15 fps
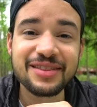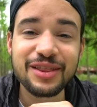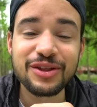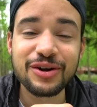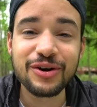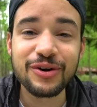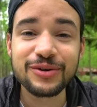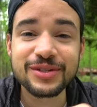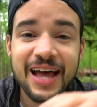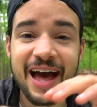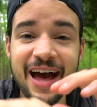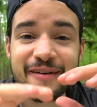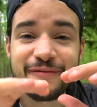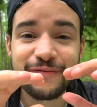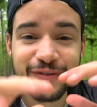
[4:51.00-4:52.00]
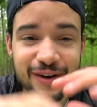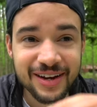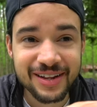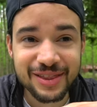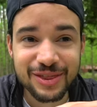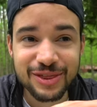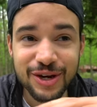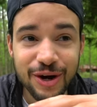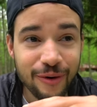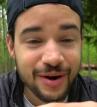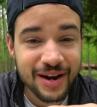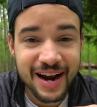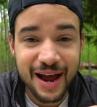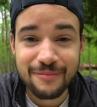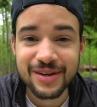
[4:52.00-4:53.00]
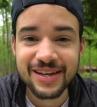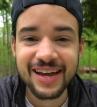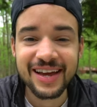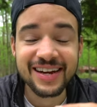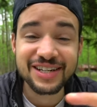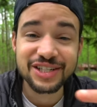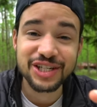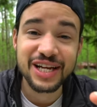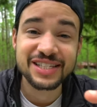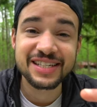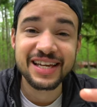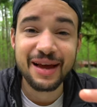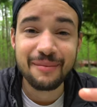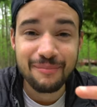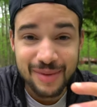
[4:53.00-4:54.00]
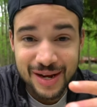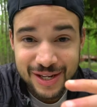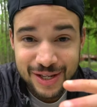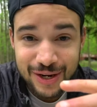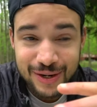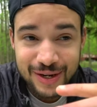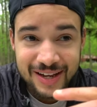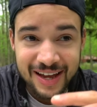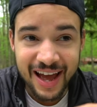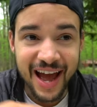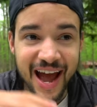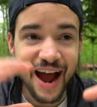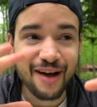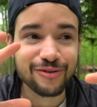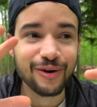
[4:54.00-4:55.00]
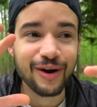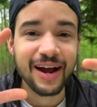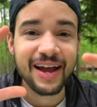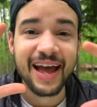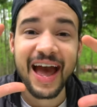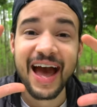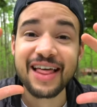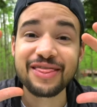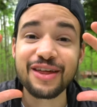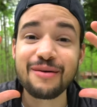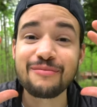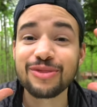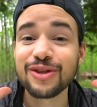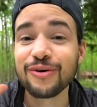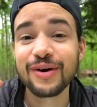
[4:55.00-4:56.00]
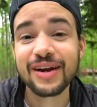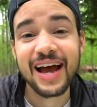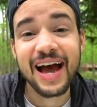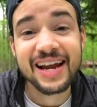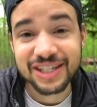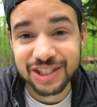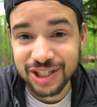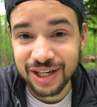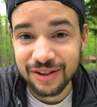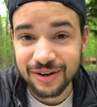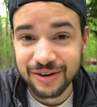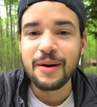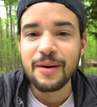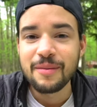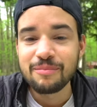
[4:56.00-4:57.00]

that the girls had fun throwing it at me and getting a chance to get me dirty after I had them throw it at each other.